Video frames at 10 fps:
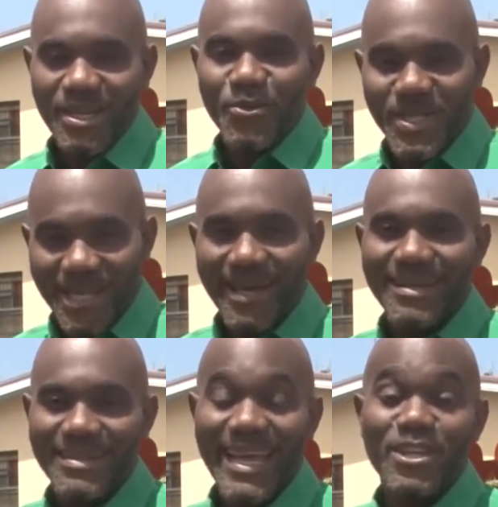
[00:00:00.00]

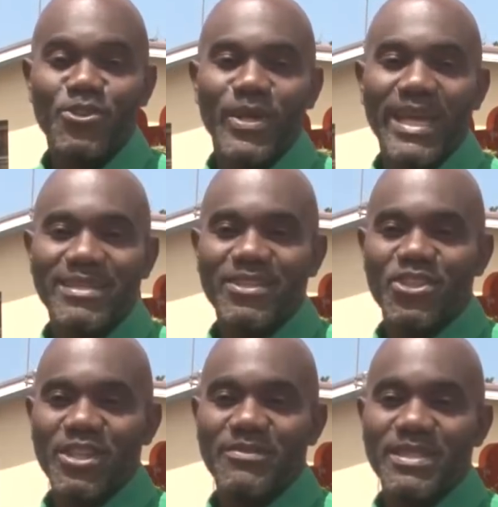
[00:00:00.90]
Retired educator
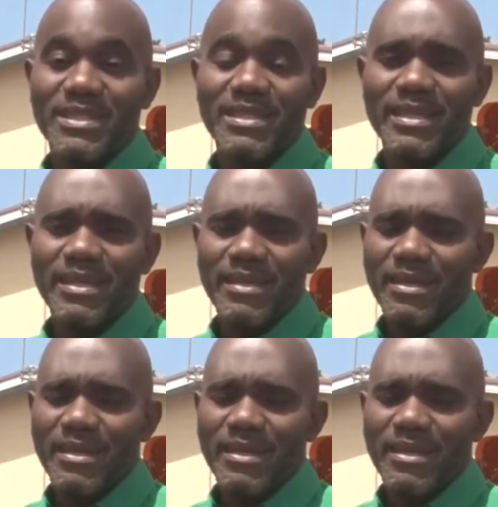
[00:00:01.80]
Jennifer Seeley